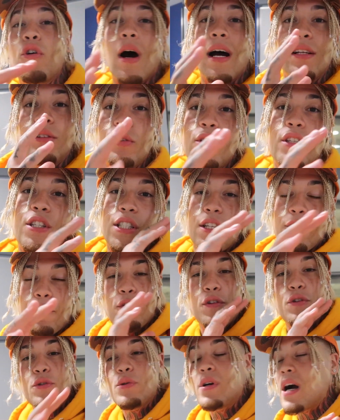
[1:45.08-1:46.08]
know I do this shit
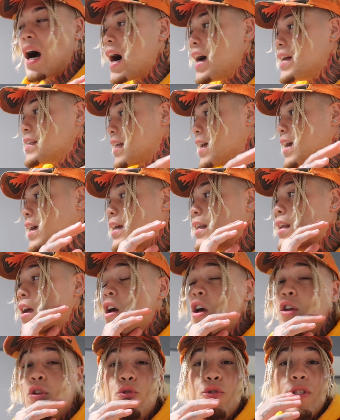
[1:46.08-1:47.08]
for you guys, and
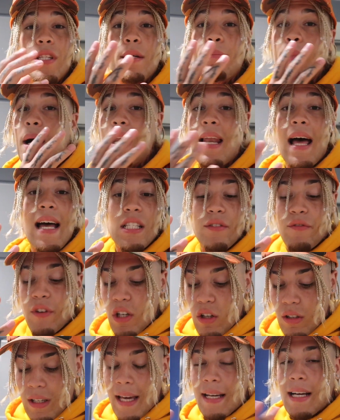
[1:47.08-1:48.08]
you see my last
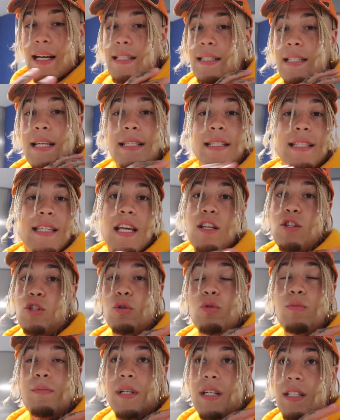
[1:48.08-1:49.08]
video. Like I said, stay
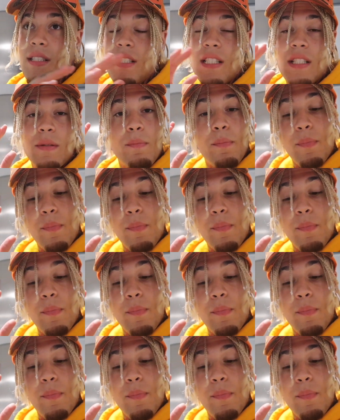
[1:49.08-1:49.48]
tuned because there's